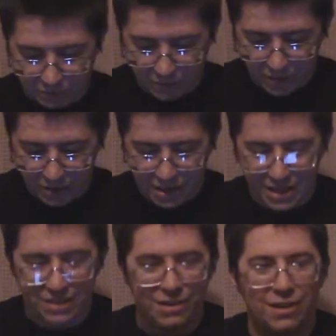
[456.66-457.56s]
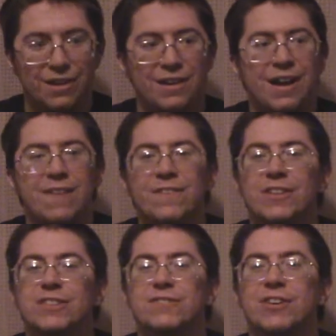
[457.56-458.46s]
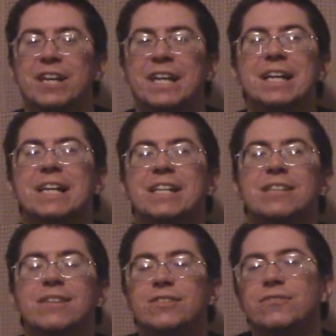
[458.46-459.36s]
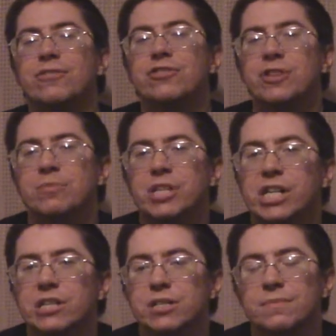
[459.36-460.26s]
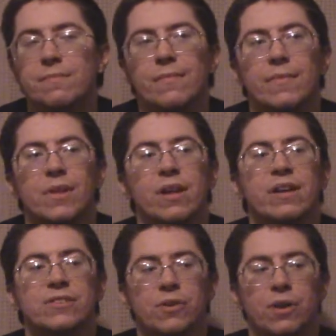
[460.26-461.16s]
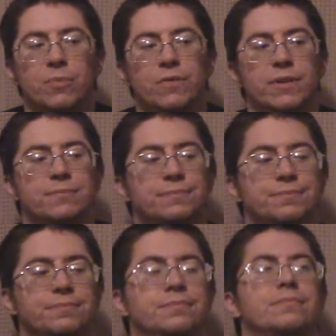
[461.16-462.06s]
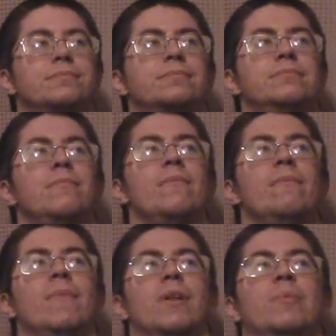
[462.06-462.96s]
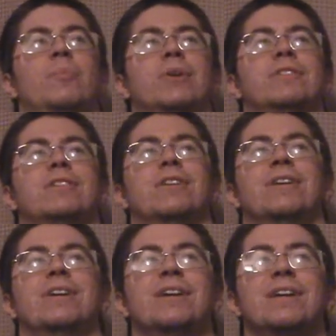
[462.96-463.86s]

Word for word: it. And uh, I found this funny. There's of course jump scares. It's a horror movie, but. Uh,